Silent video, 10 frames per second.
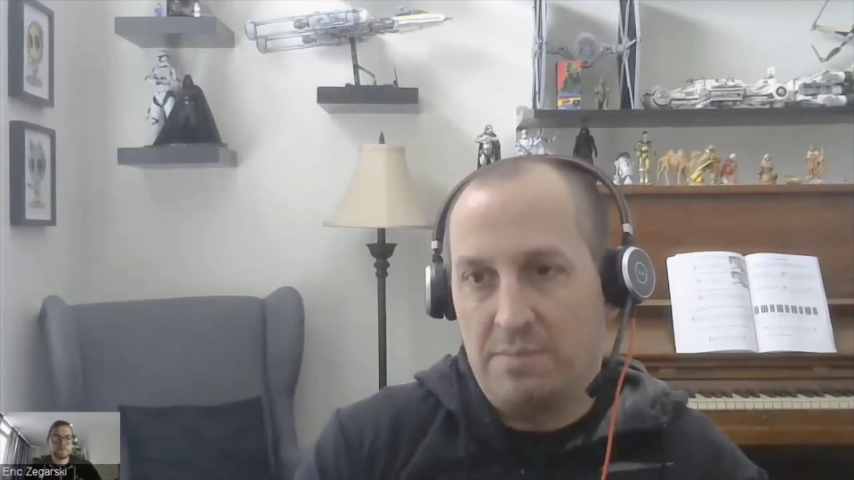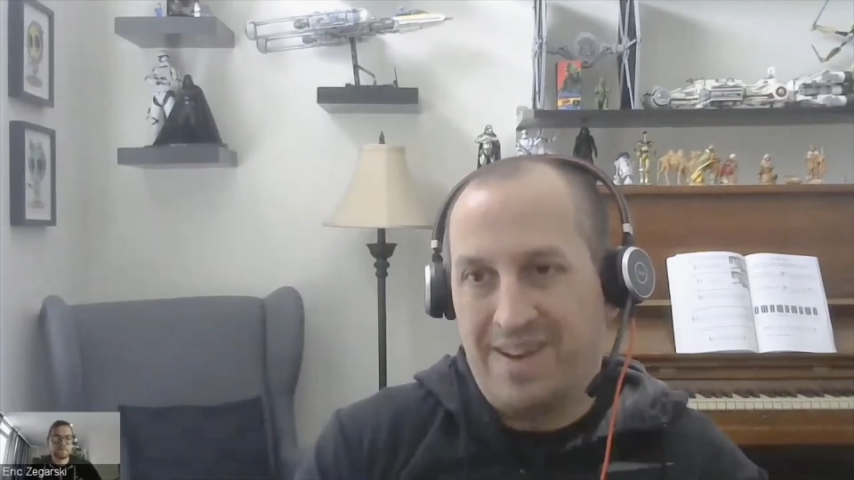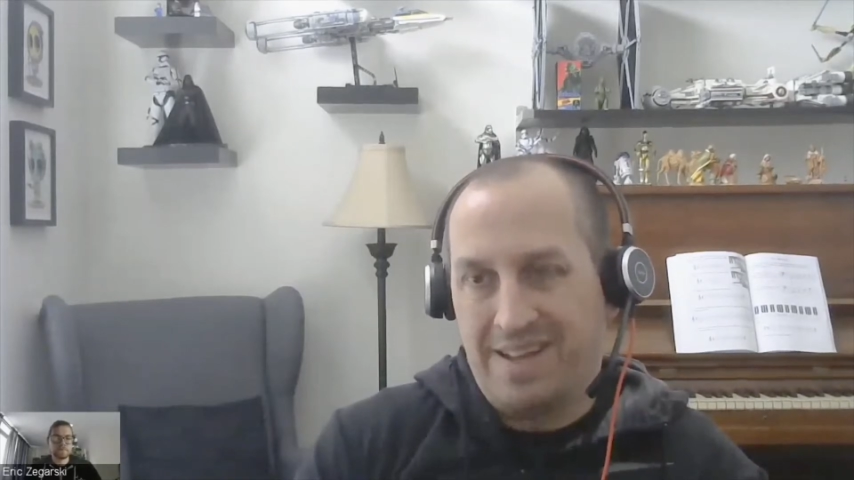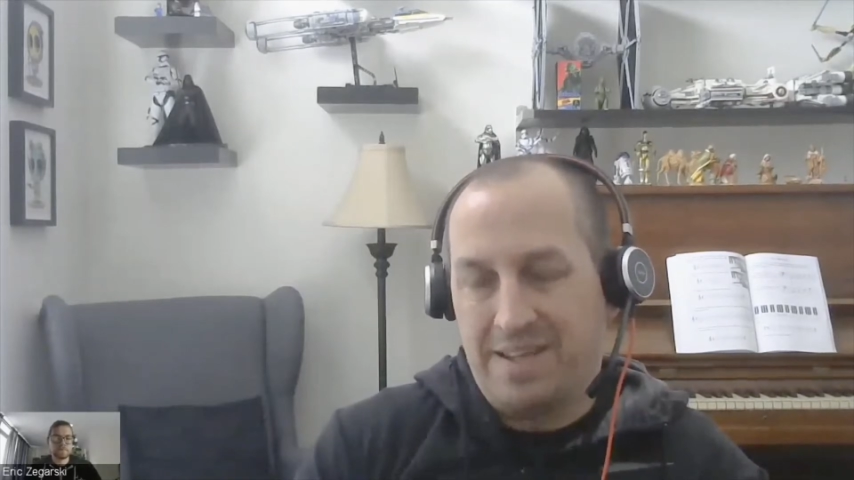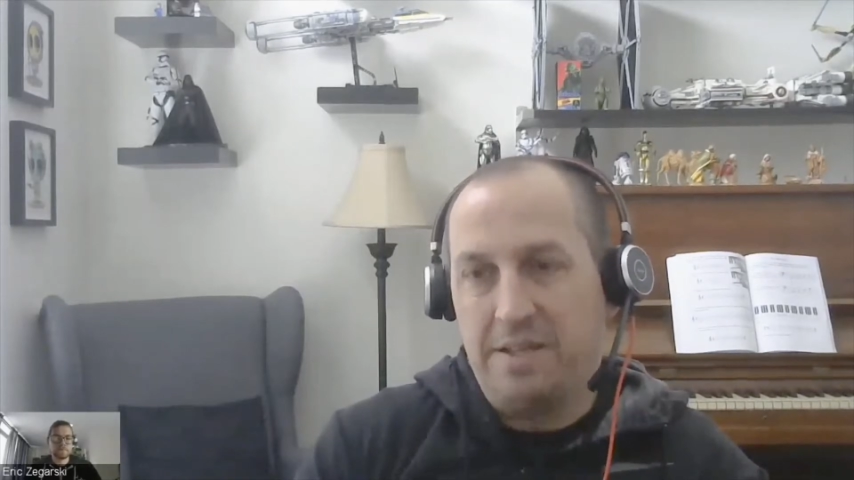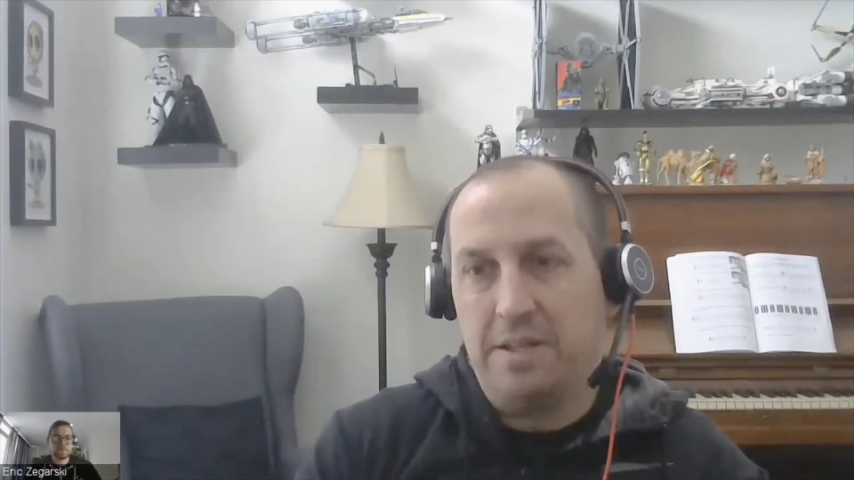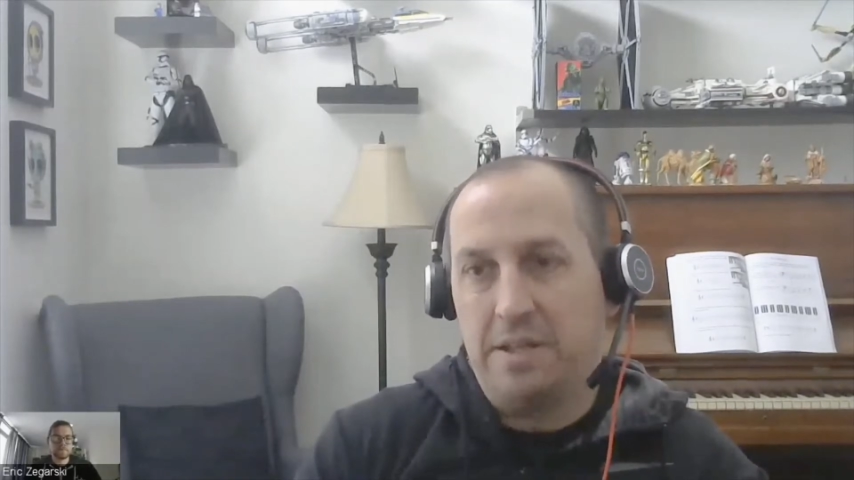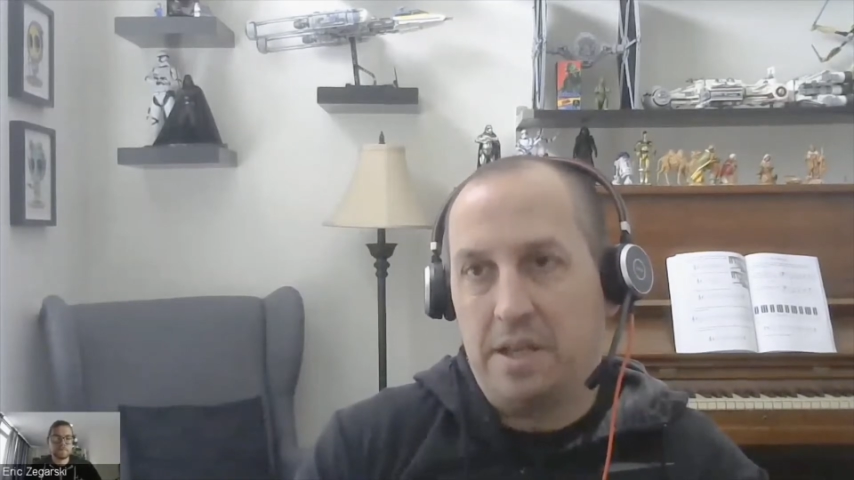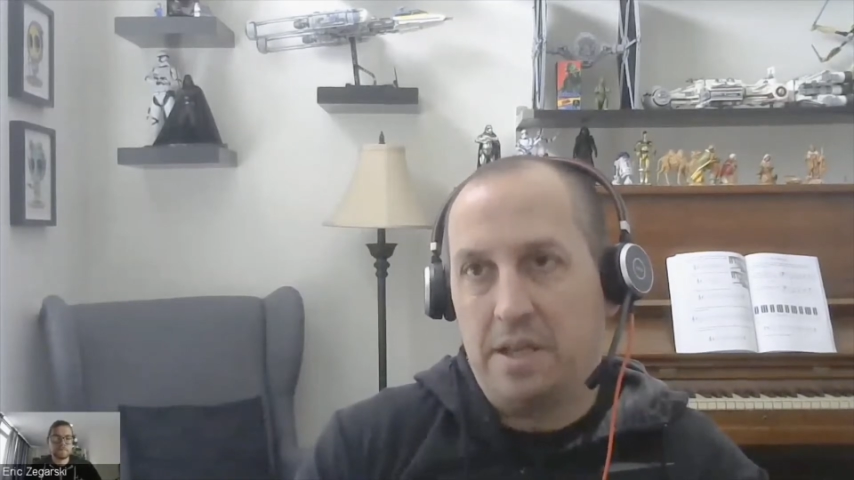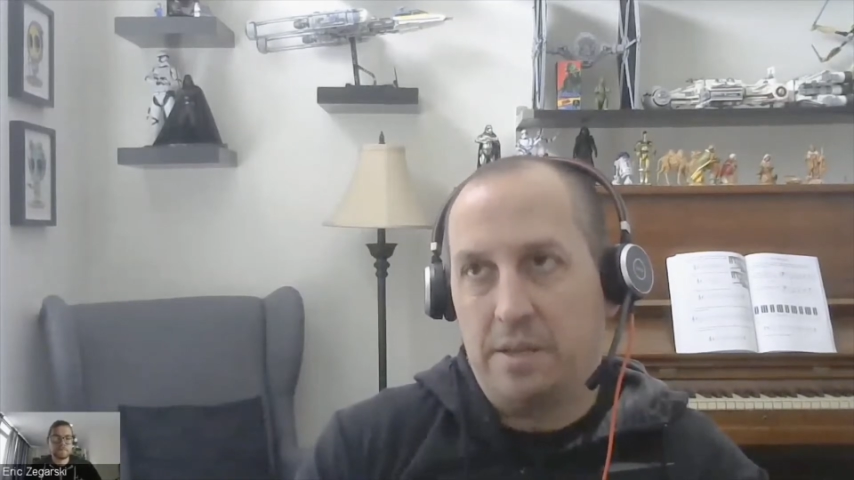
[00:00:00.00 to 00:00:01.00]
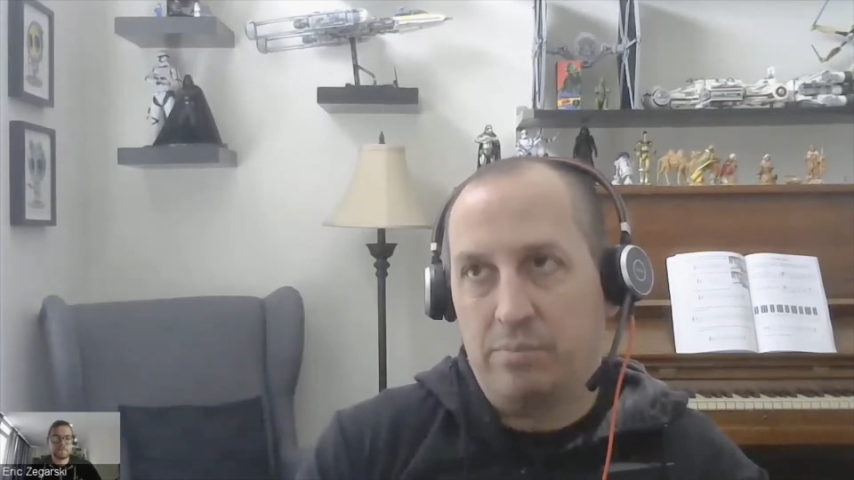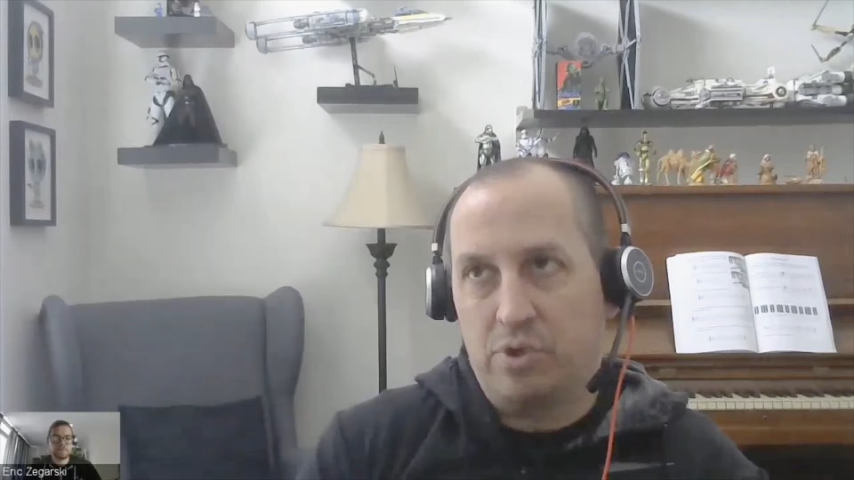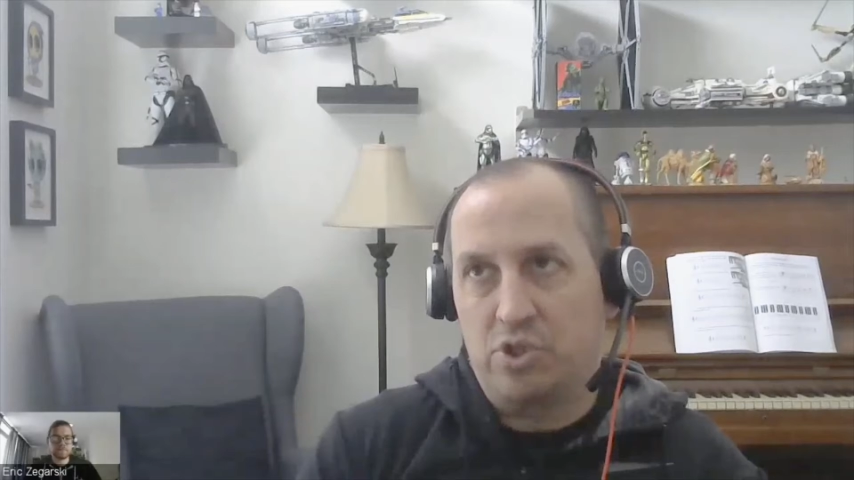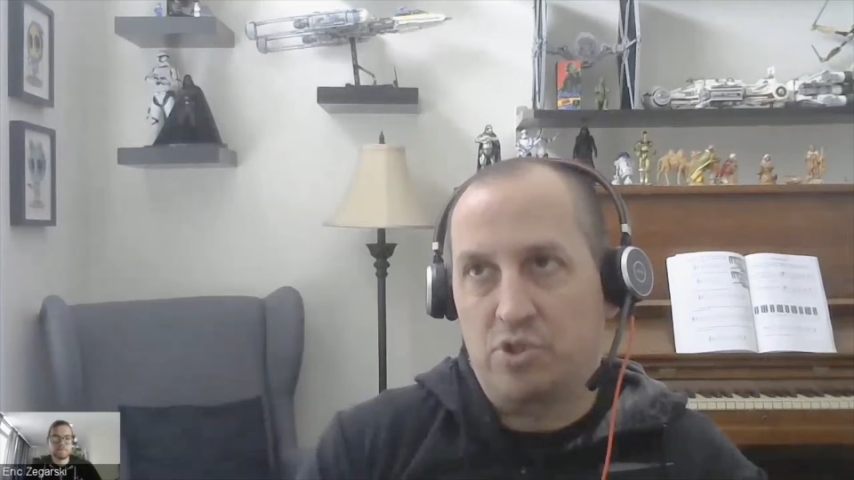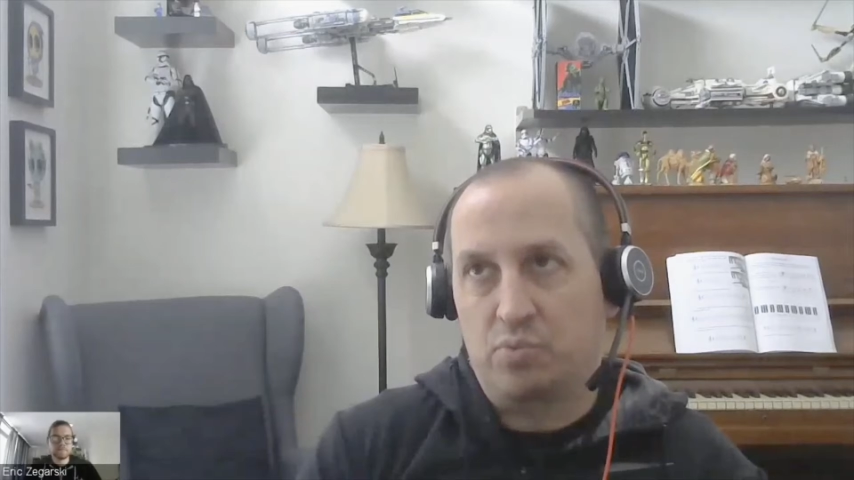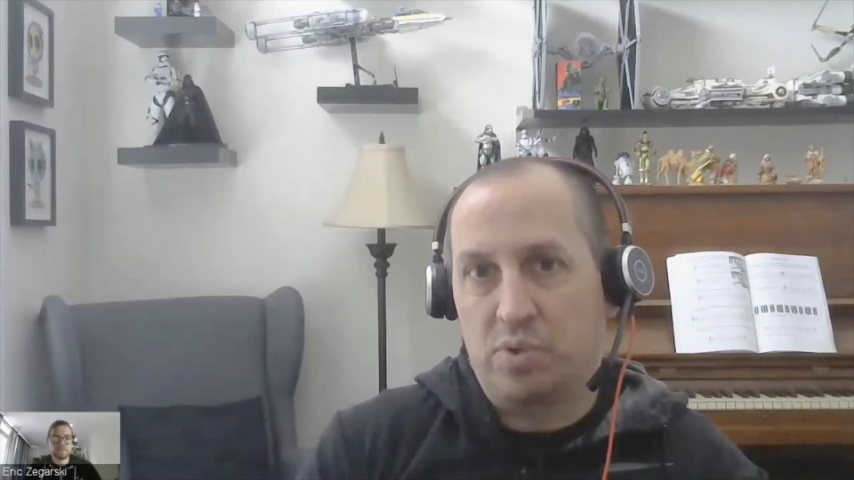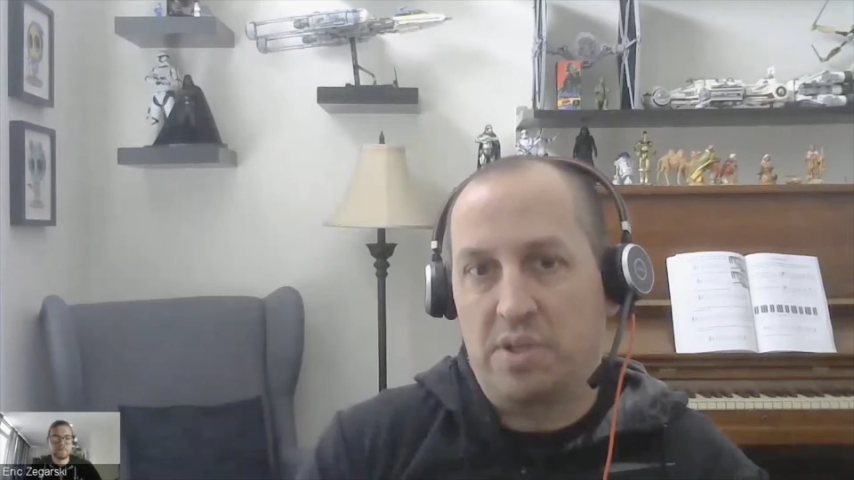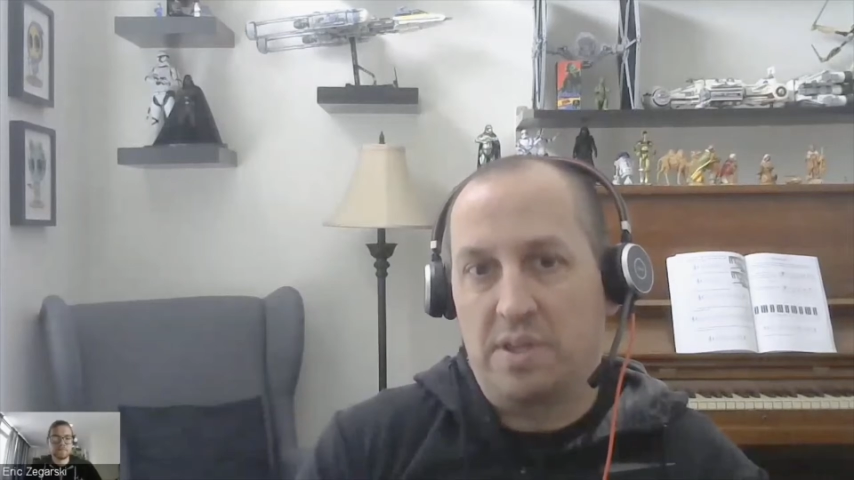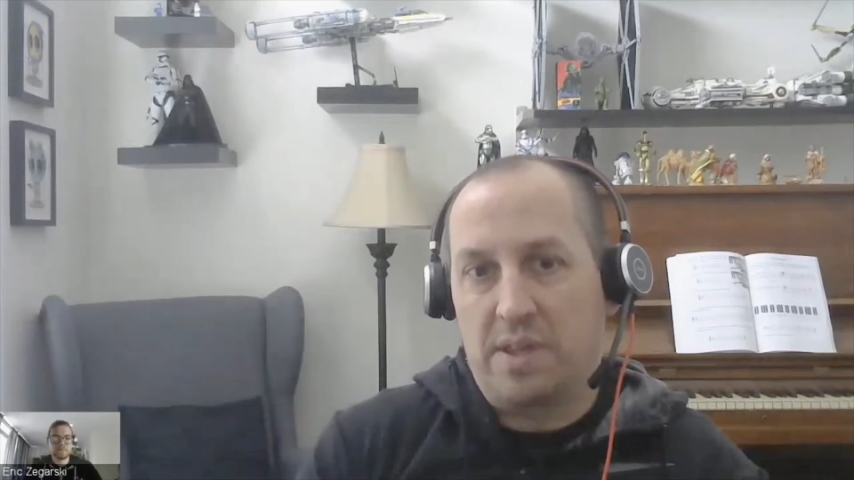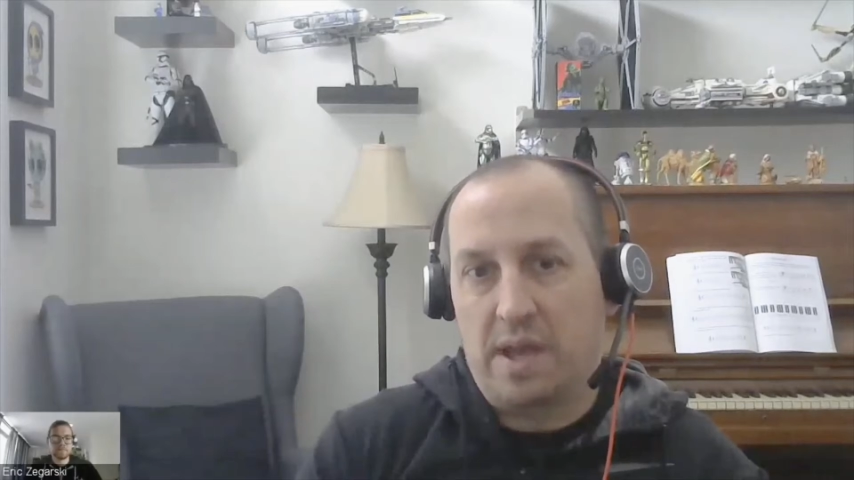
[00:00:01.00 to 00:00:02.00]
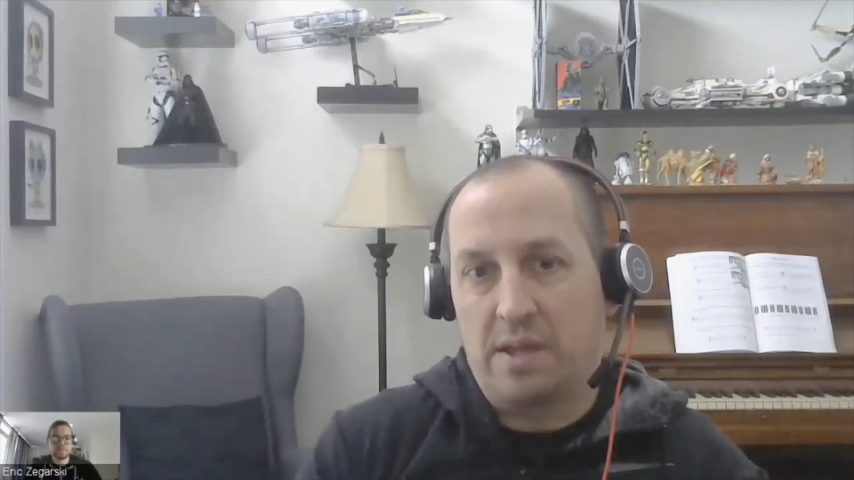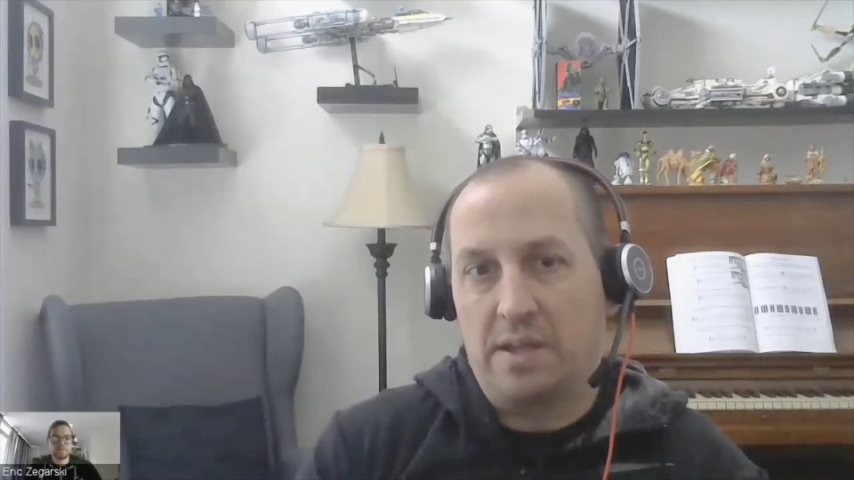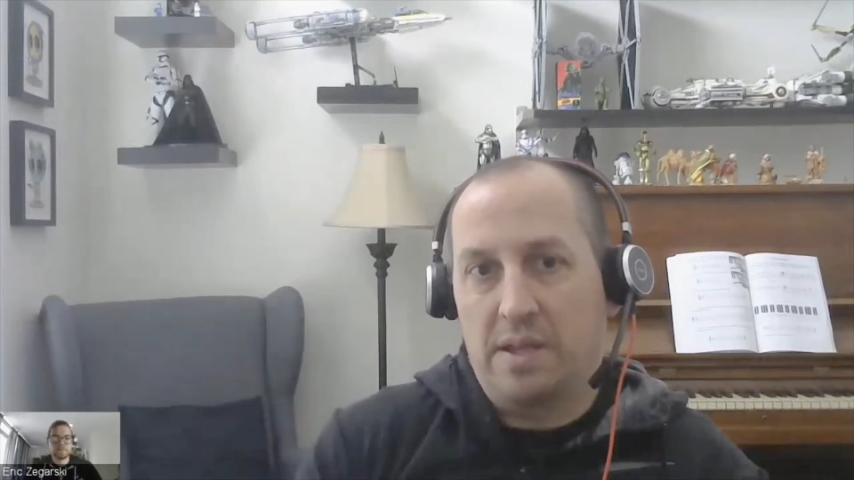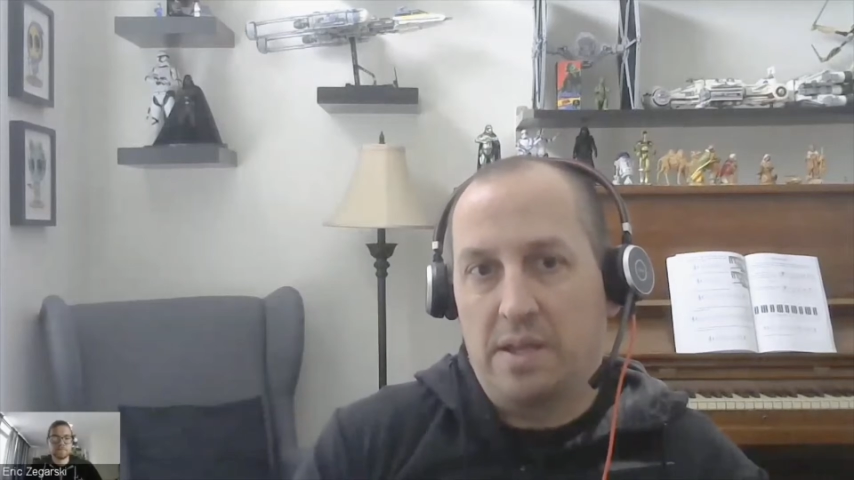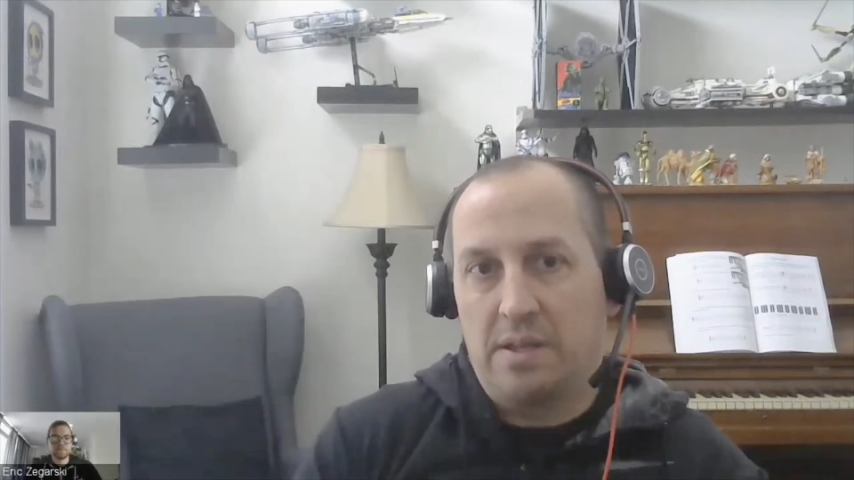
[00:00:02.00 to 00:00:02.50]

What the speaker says: But at the end of the day, eBridge is really that